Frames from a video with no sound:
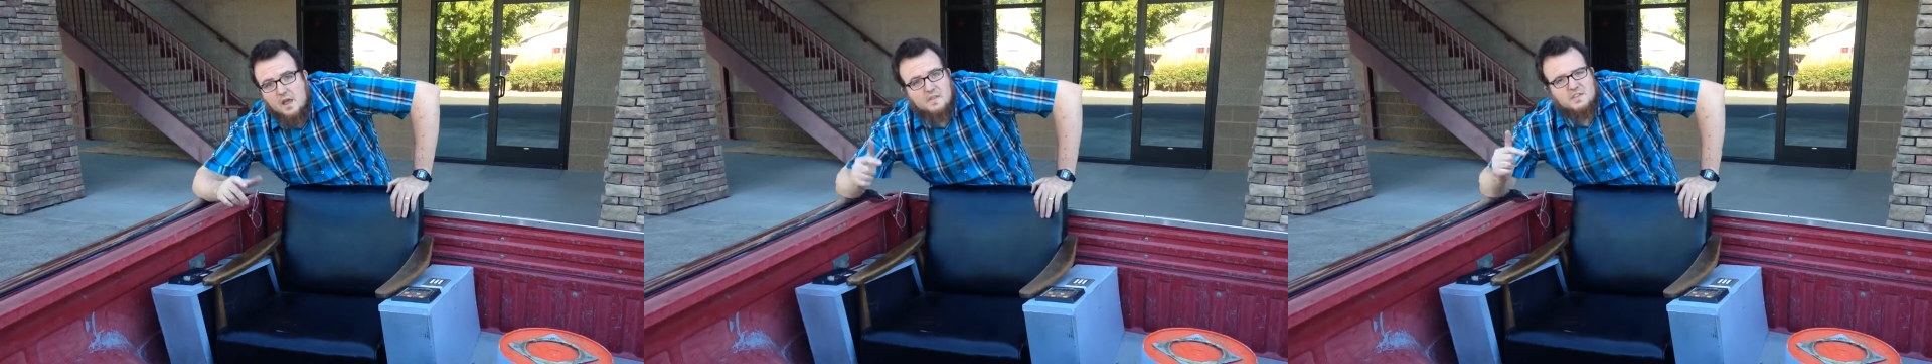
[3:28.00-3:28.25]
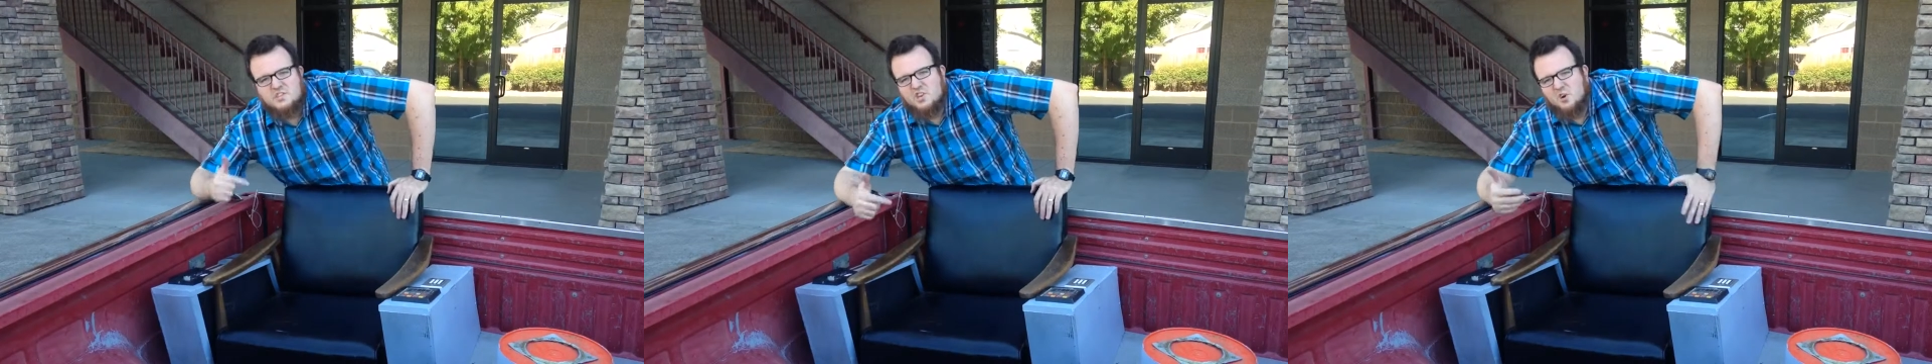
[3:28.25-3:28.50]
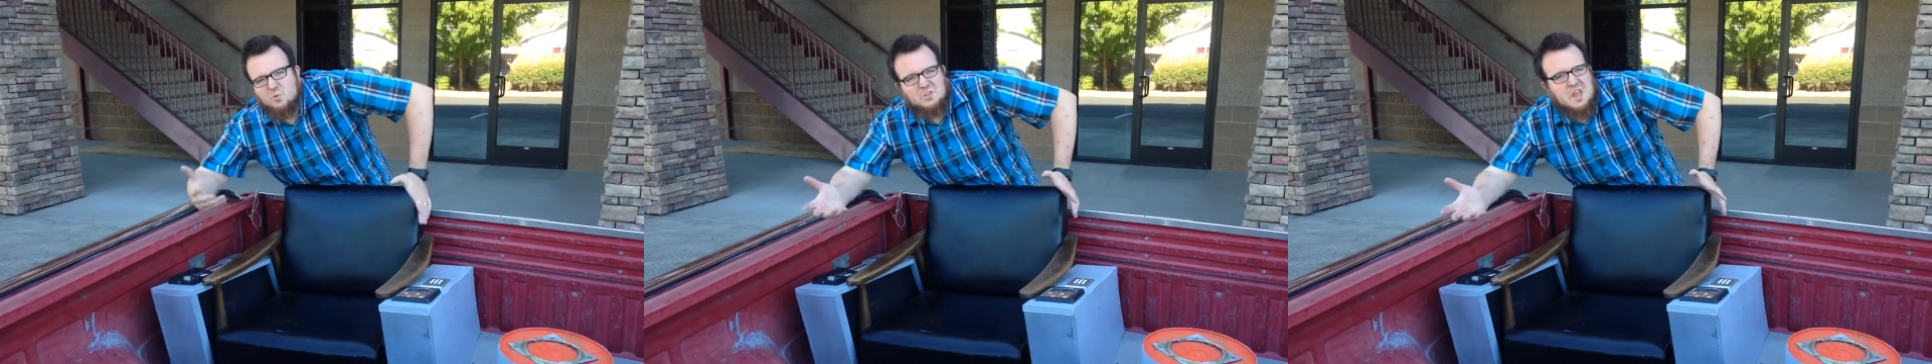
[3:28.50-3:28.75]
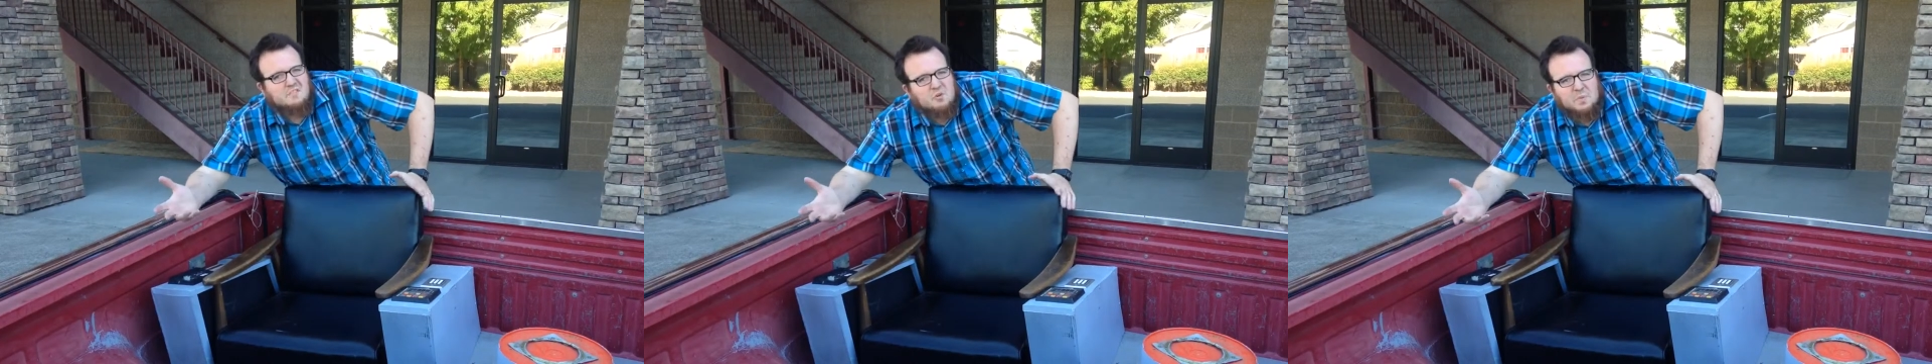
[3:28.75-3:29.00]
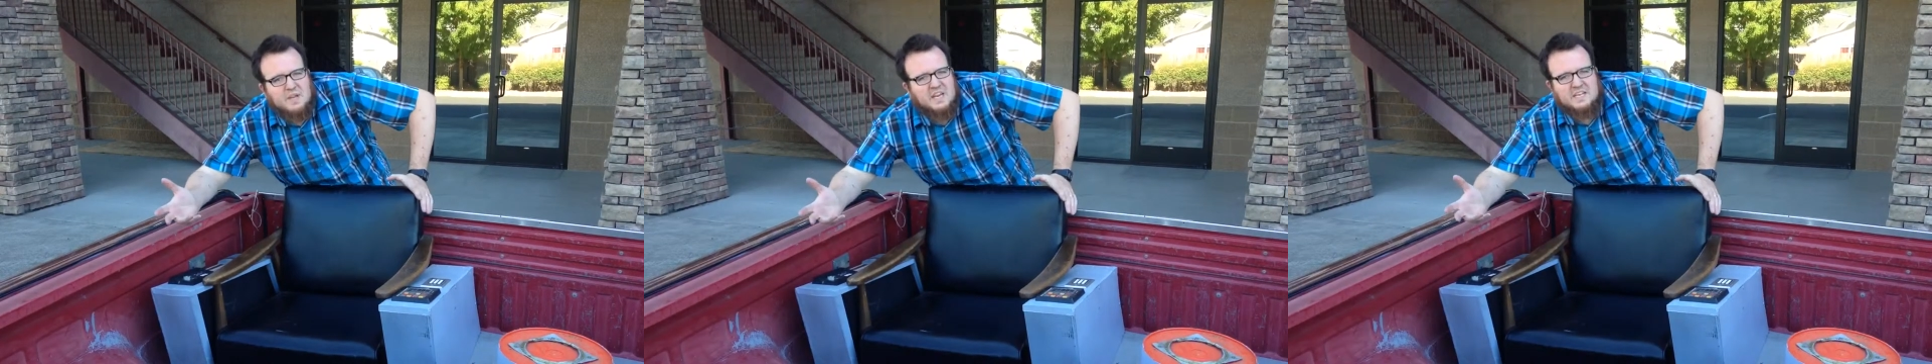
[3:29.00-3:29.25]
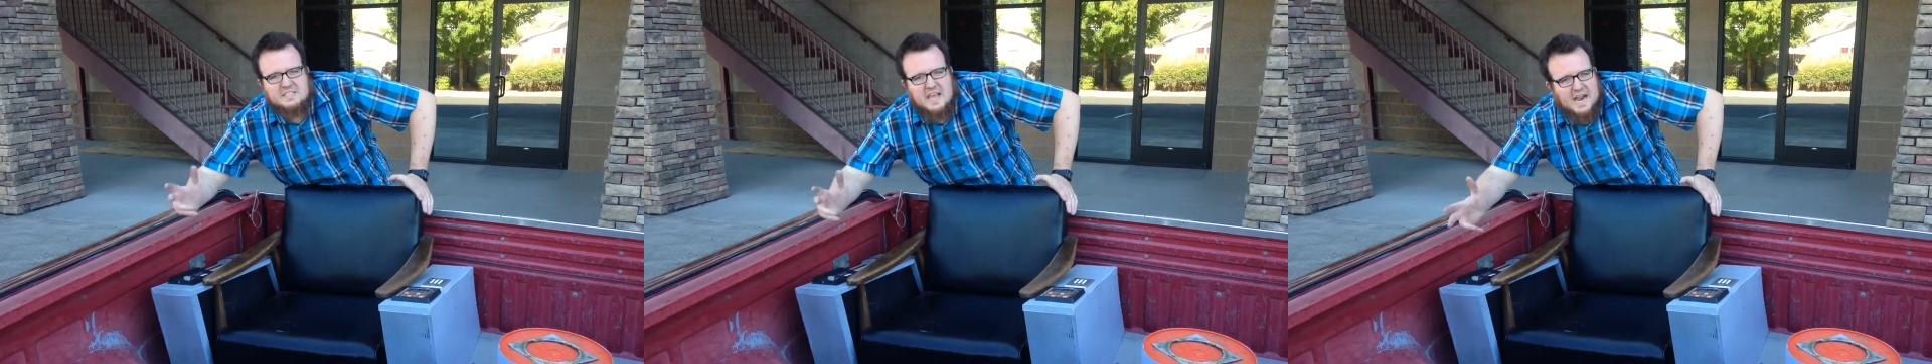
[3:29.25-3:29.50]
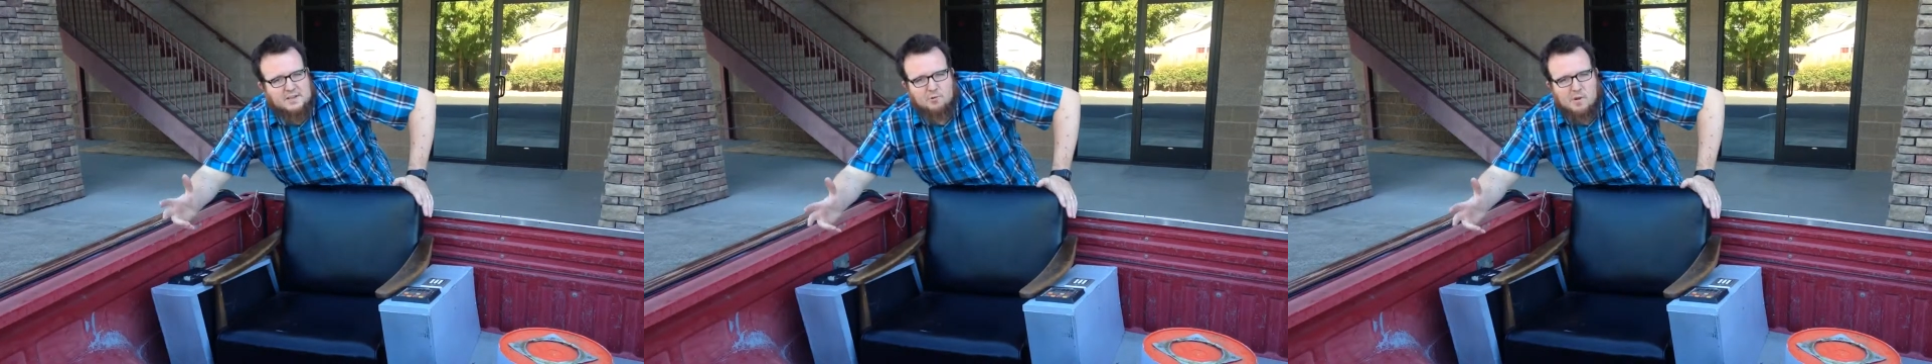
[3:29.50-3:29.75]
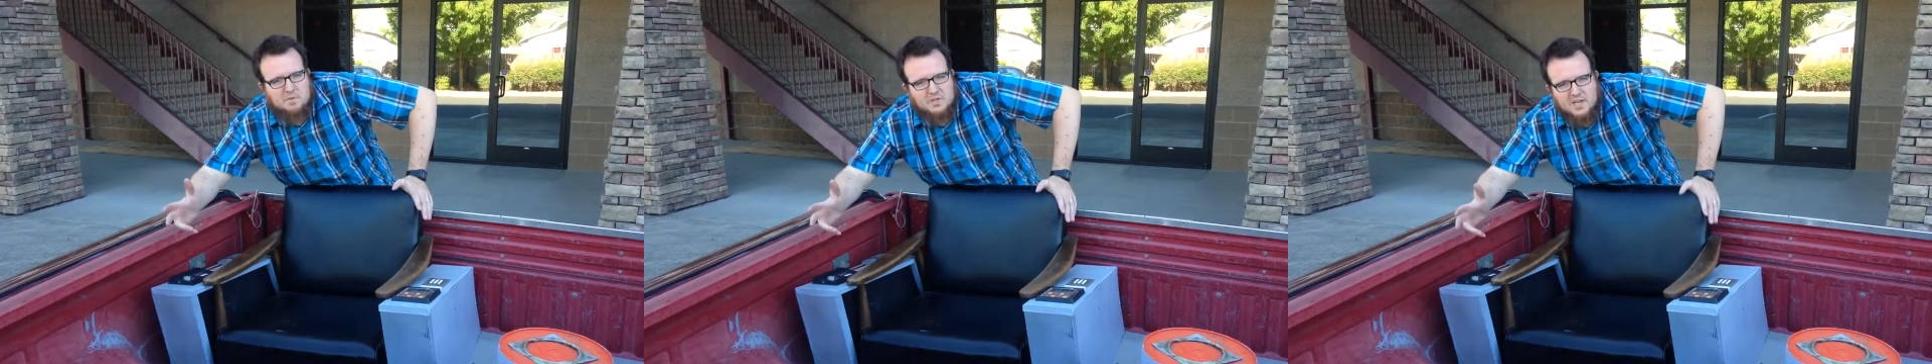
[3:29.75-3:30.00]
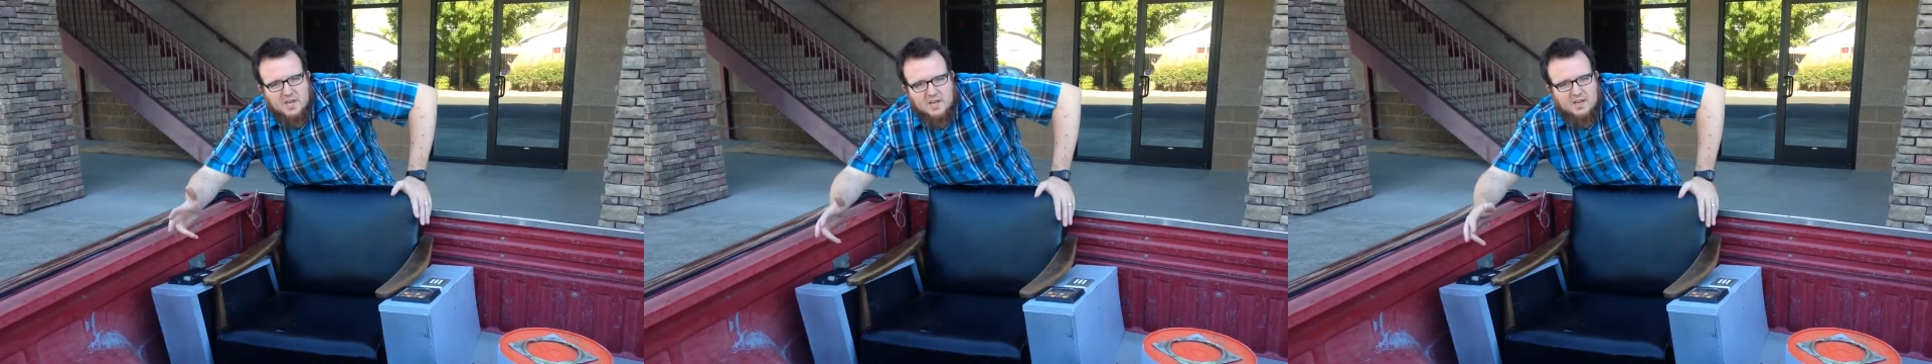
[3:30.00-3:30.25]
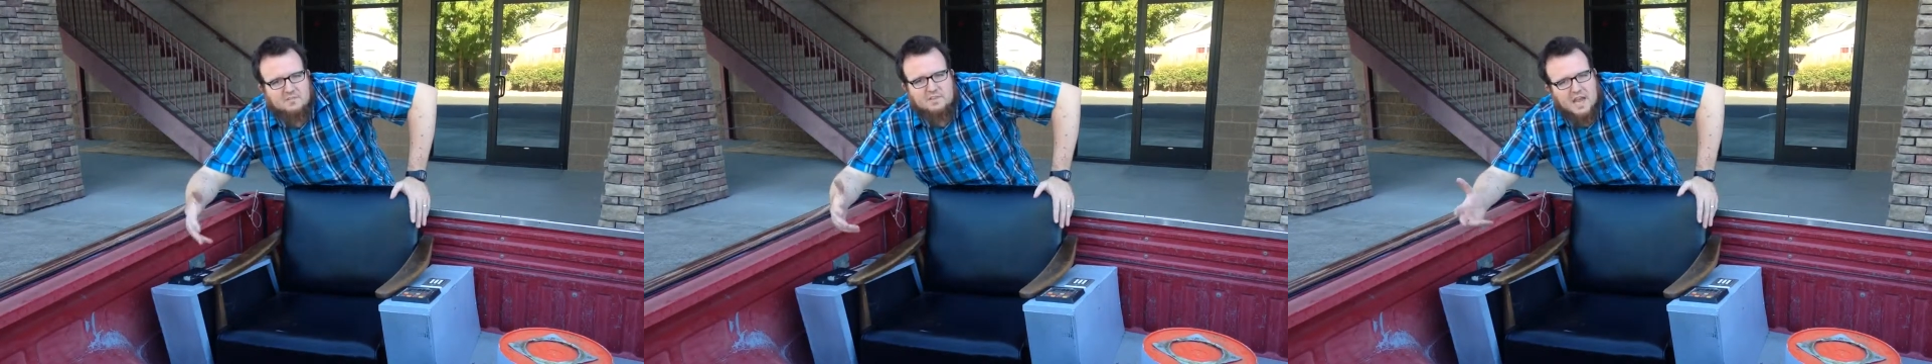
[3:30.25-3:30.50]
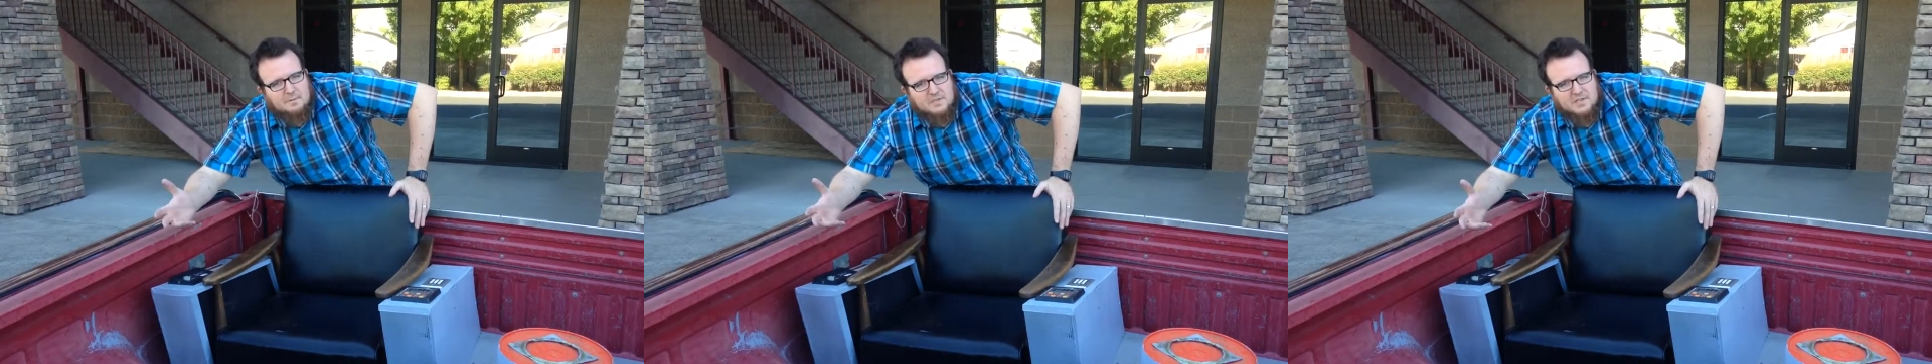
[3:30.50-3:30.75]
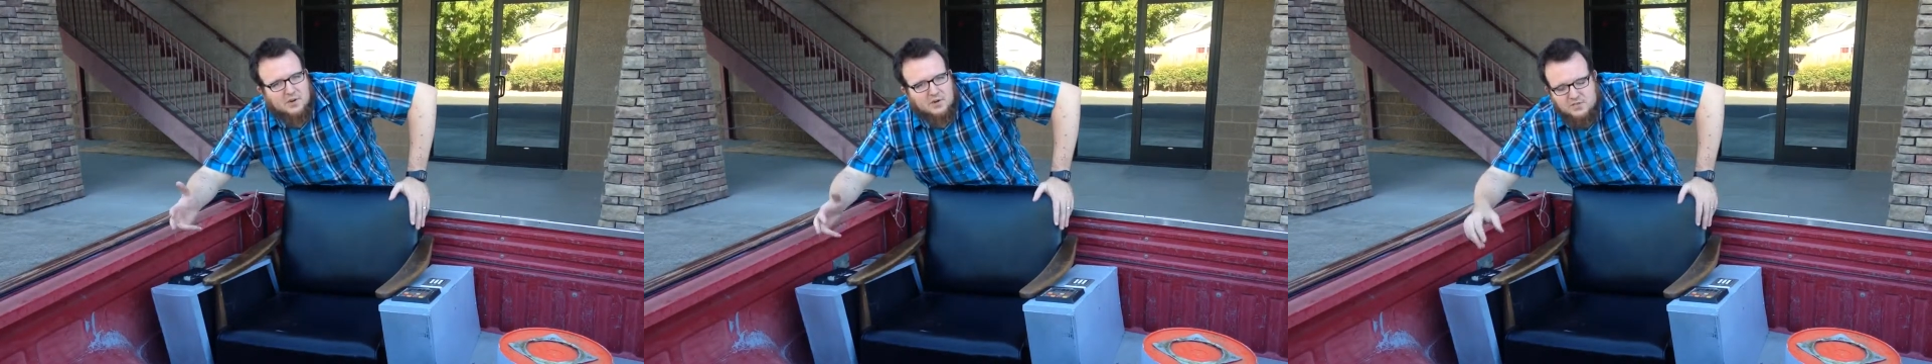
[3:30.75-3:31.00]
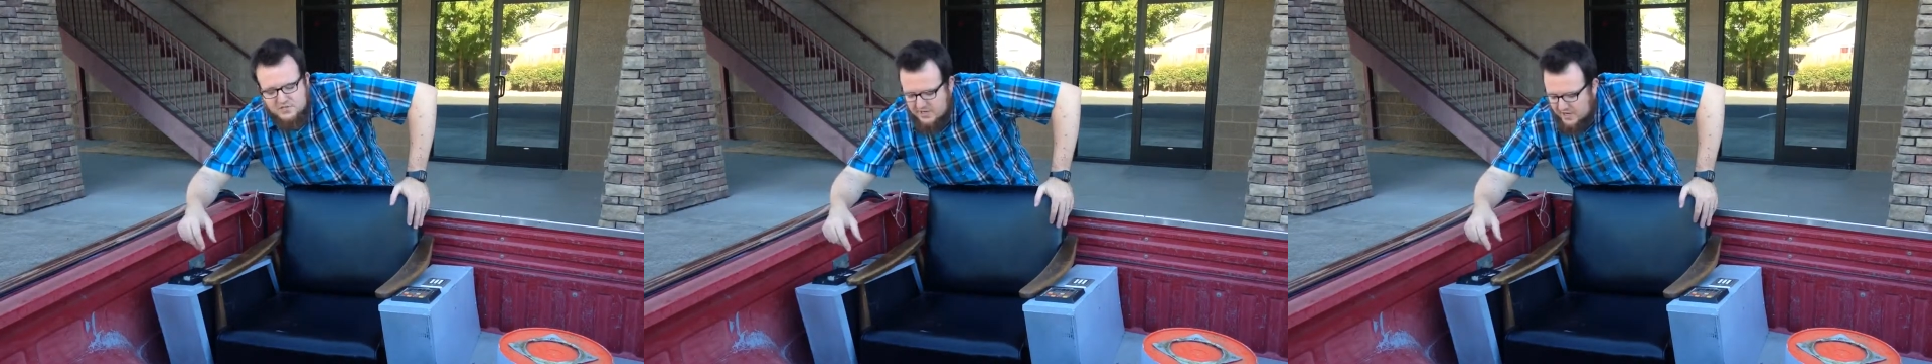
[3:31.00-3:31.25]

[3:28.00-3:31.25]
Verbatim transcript: This chair will never be an exact replica of Captain Kirk's